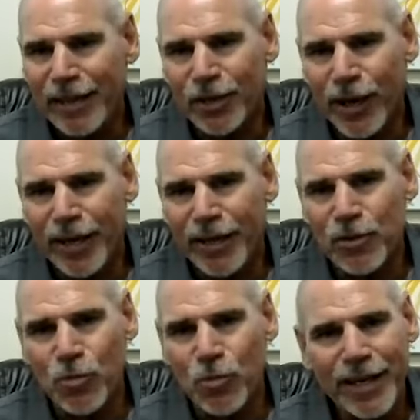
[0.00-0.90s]
and a great
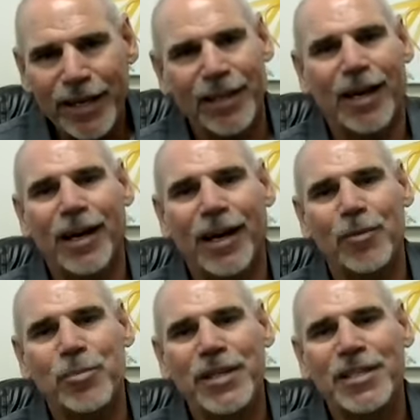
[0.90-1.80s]
week.
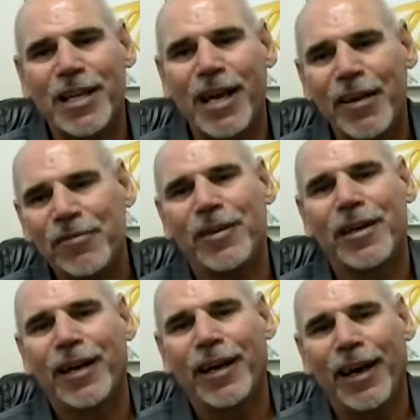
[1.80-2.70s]
Uh, be safe
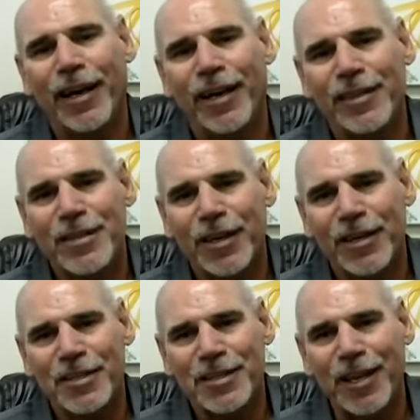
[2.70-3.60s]
and
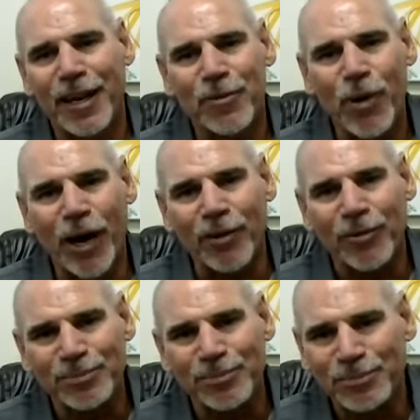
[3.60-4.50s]
uh, stay well.